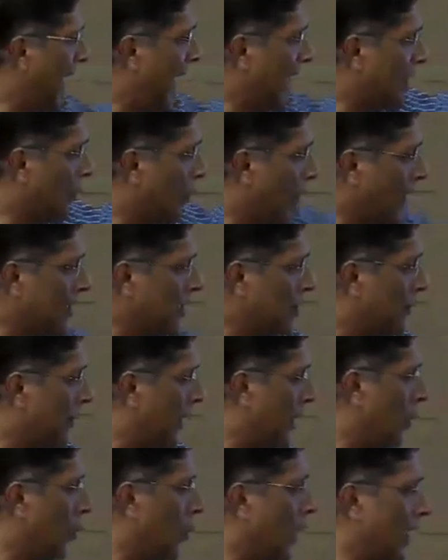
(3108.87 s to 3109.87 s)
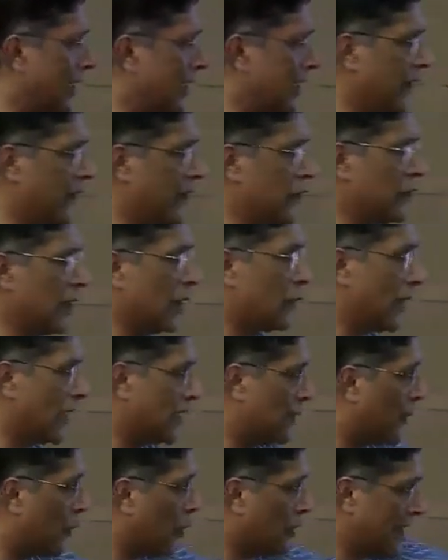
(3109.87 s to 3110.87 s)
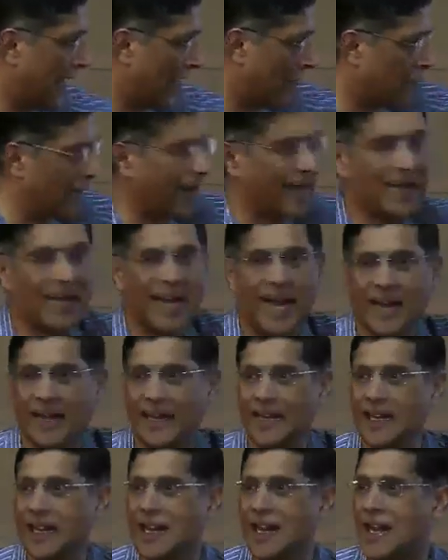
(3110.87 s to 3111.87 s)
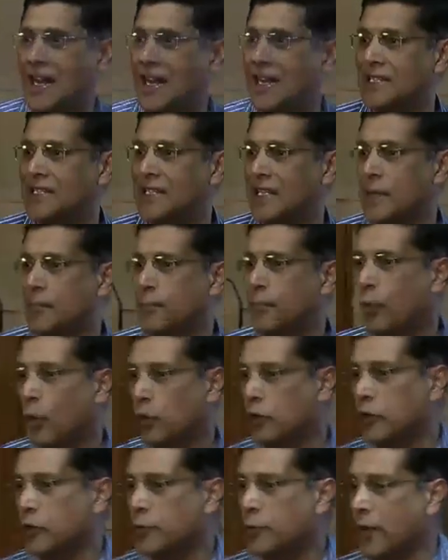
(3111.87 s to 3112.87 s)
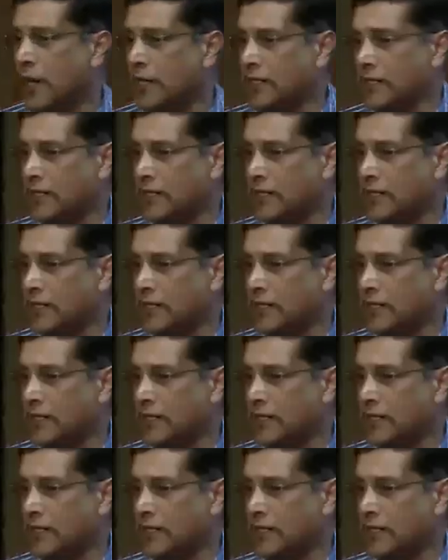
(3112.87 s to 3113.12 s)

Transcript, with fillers: and the ones below are the efficient ones because that red line is the imported